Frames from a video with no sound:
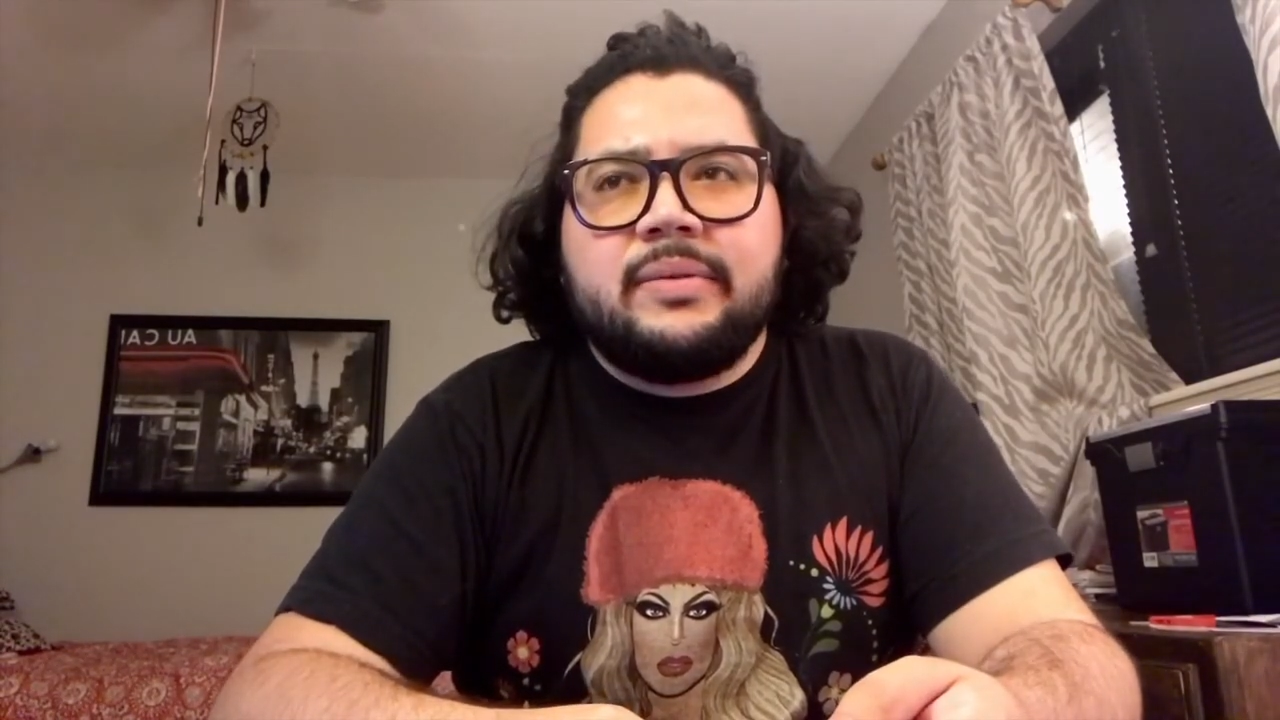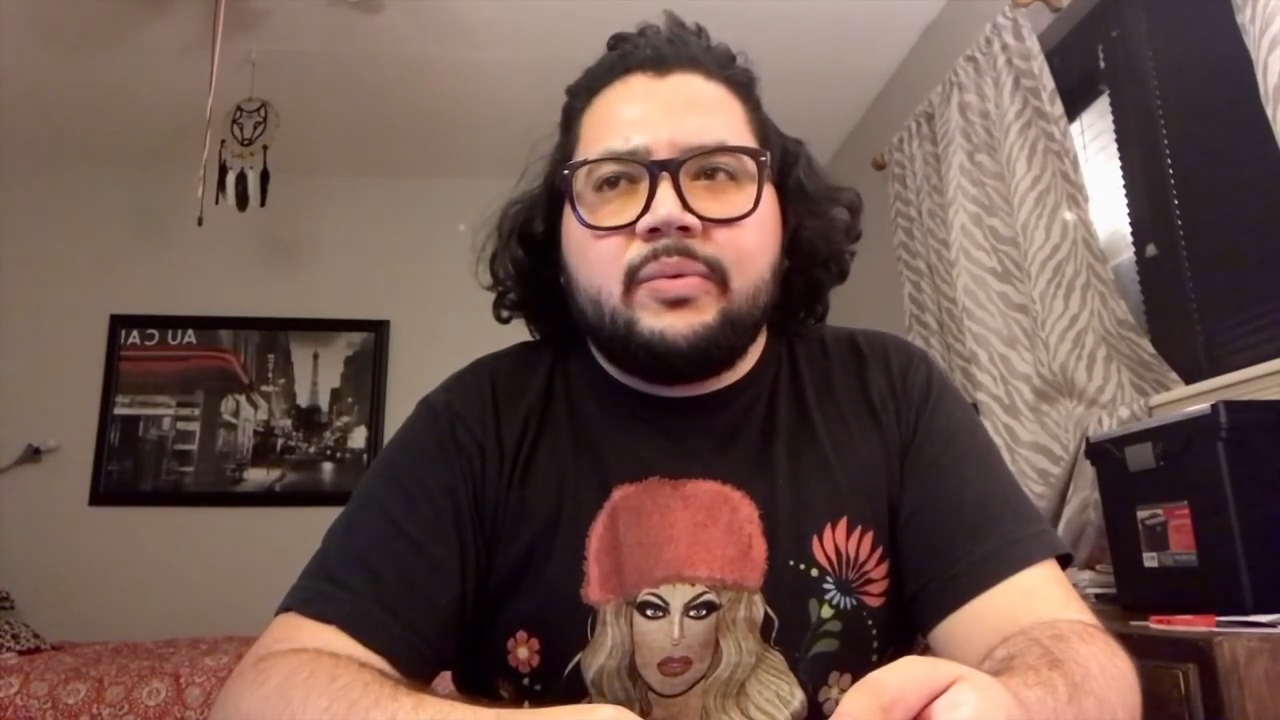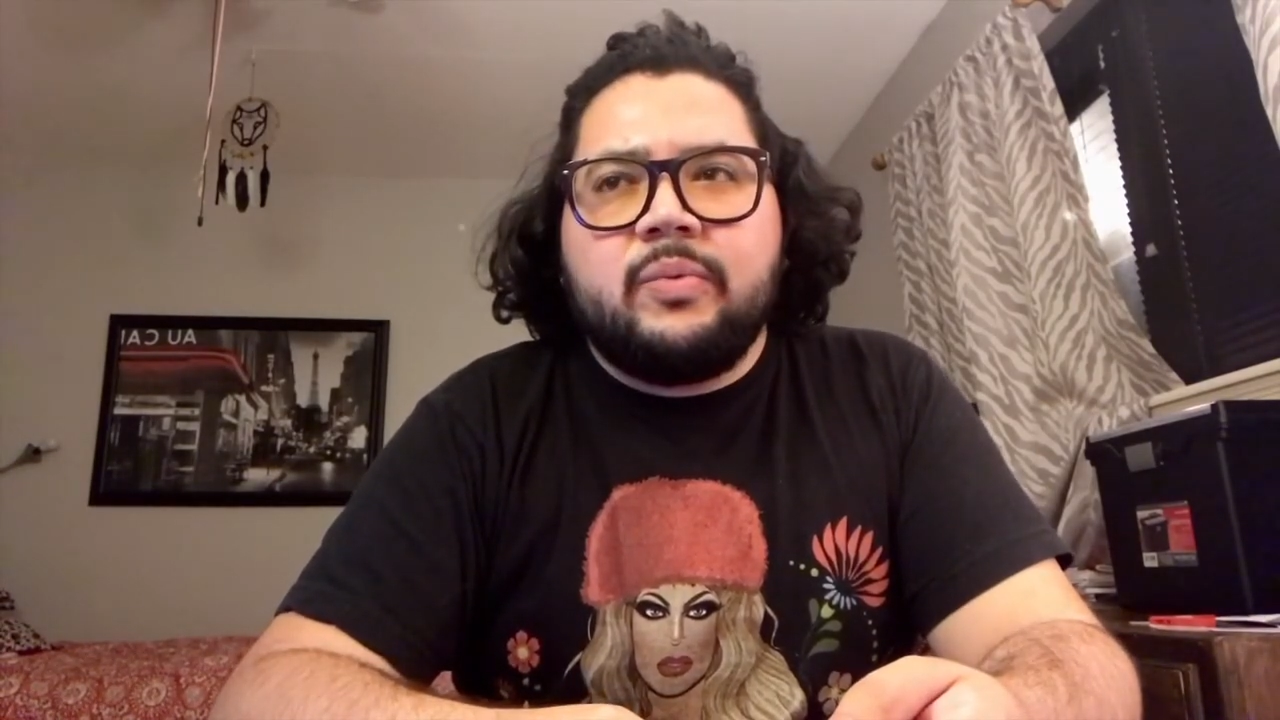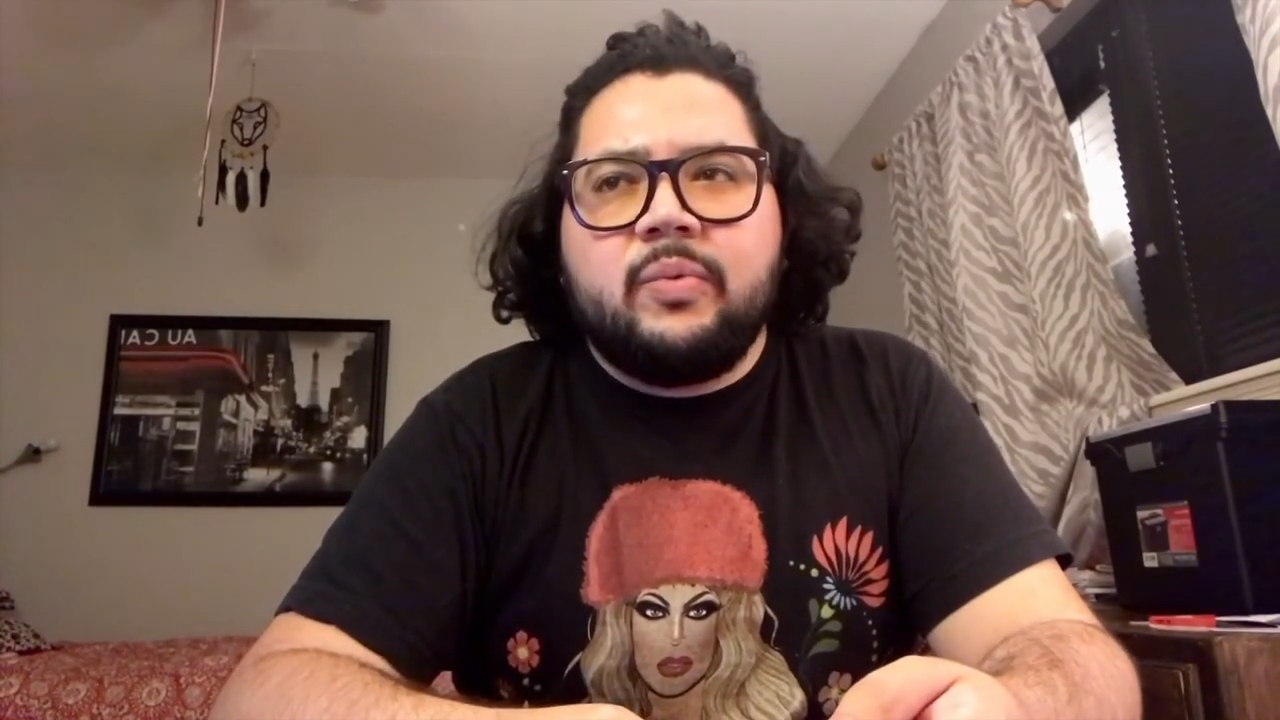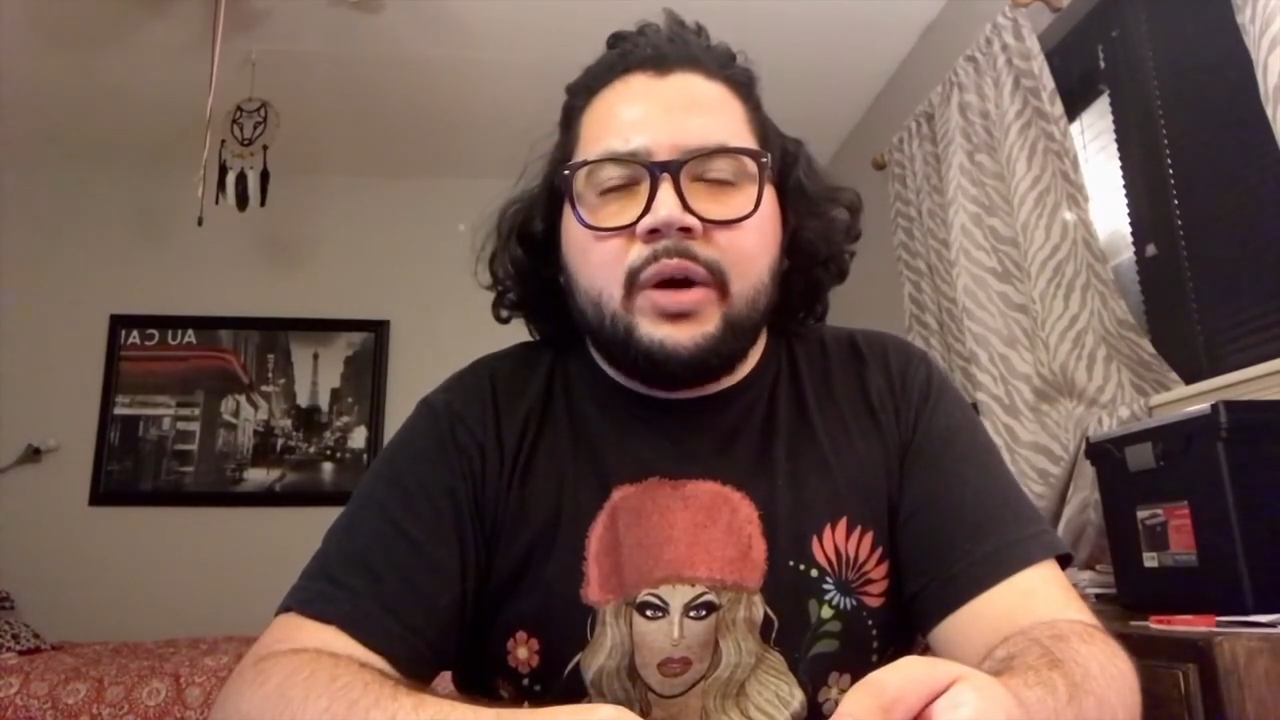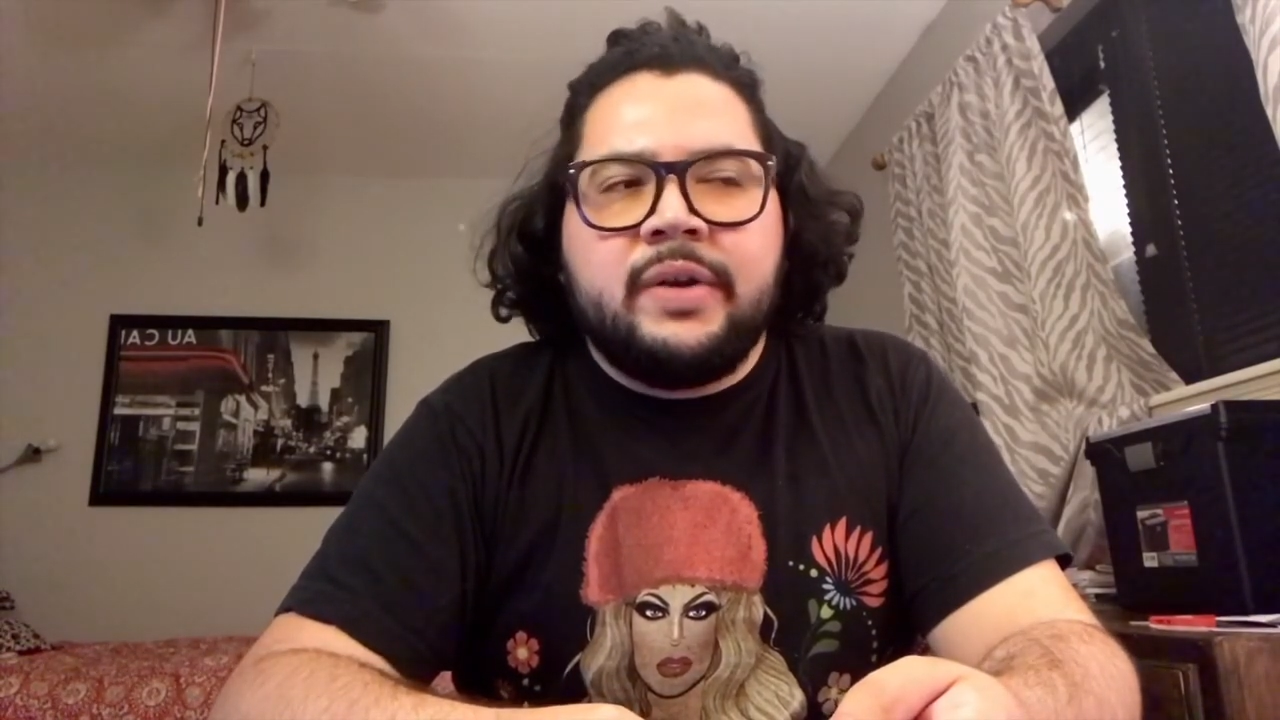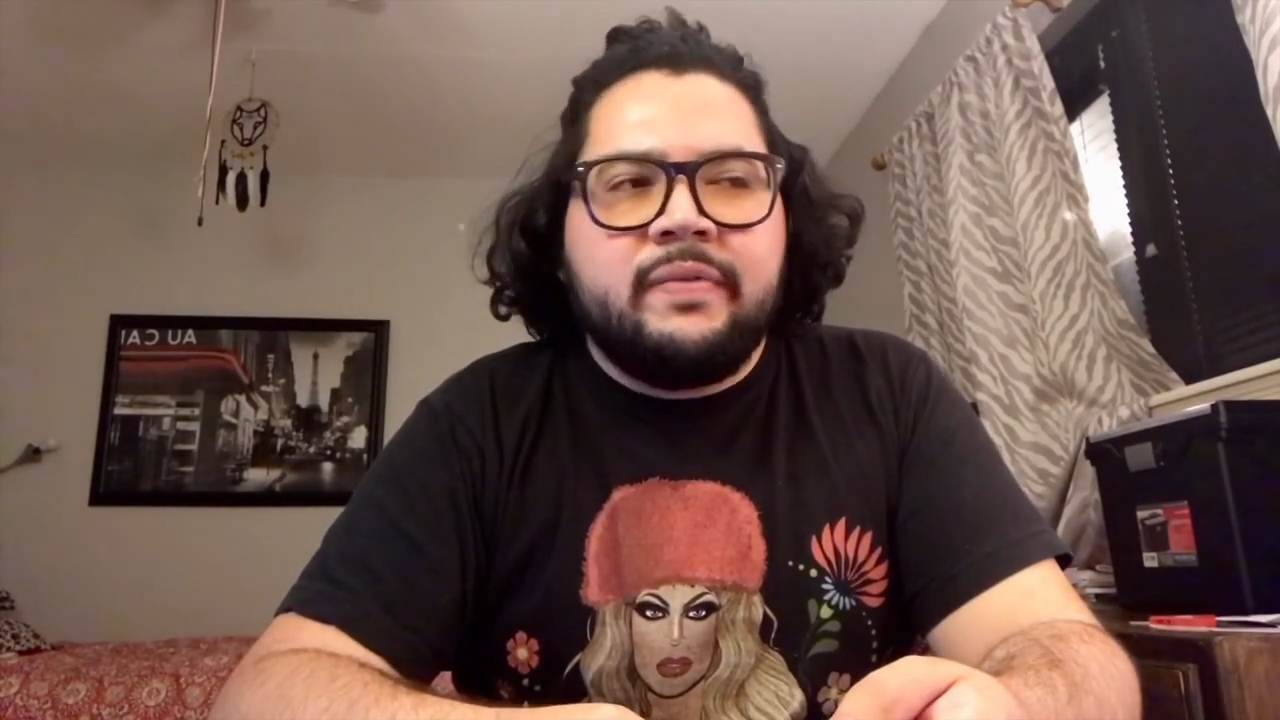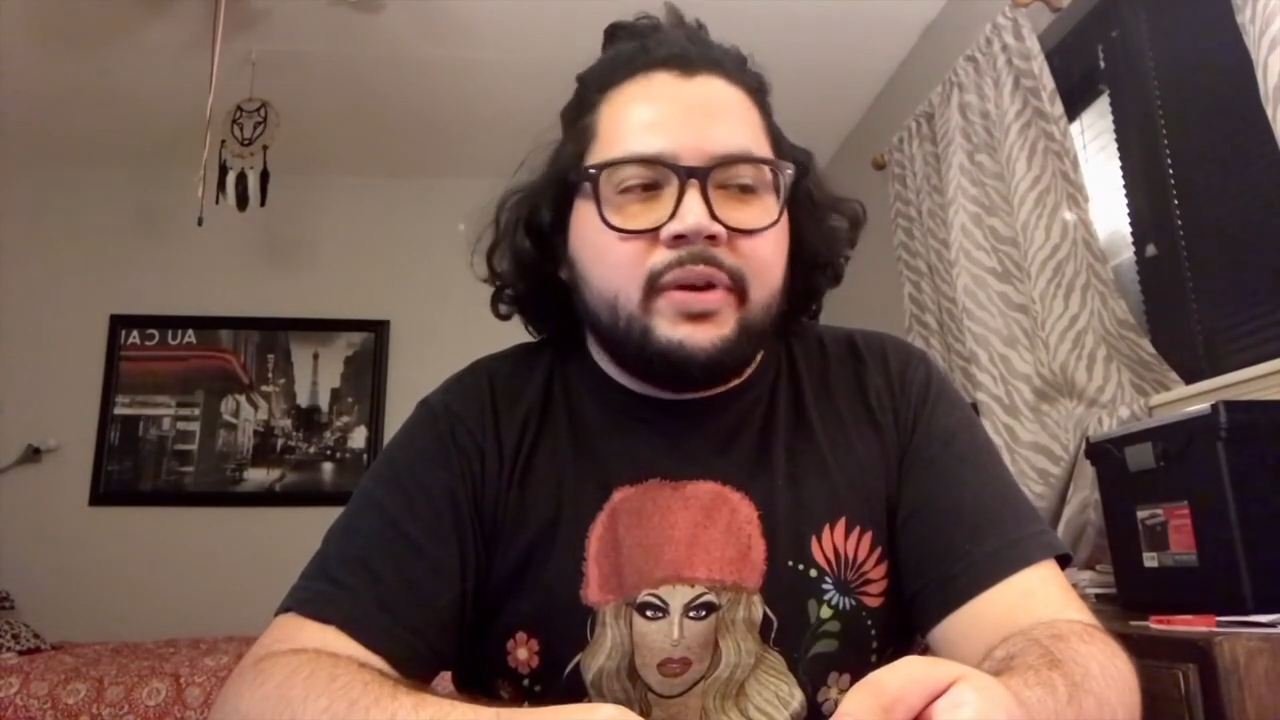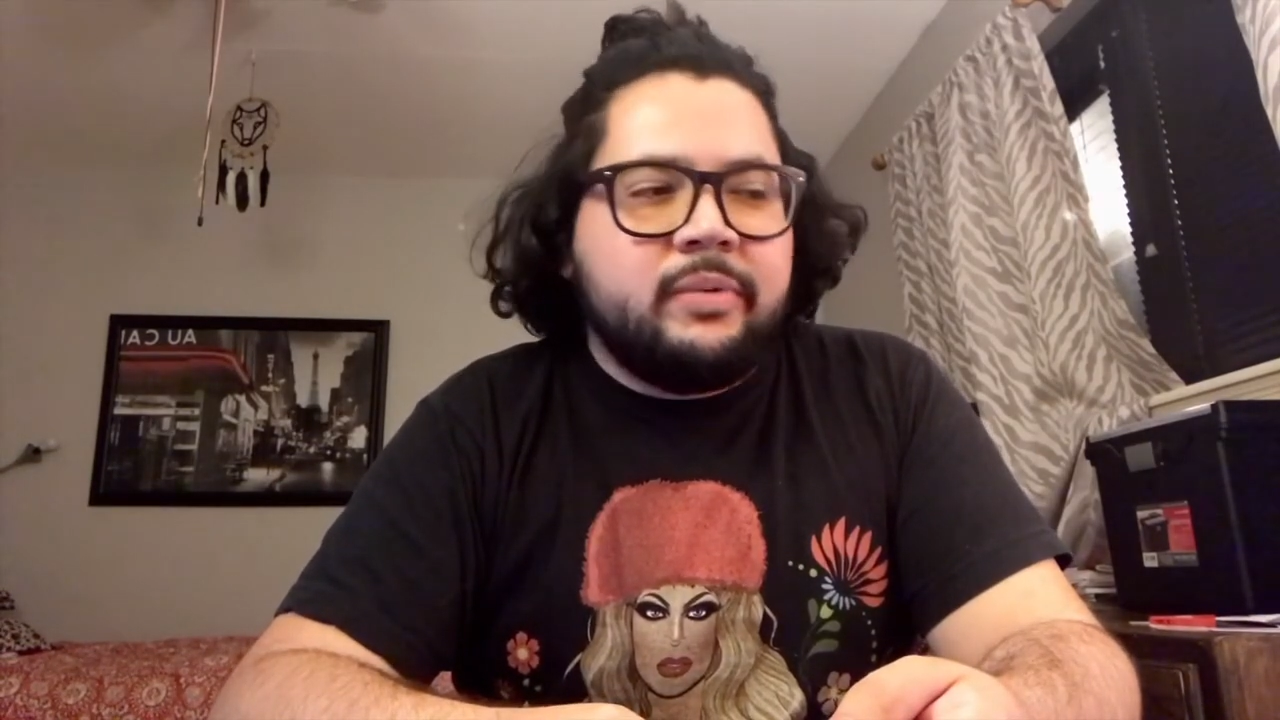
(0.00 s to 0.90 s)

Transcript: one of the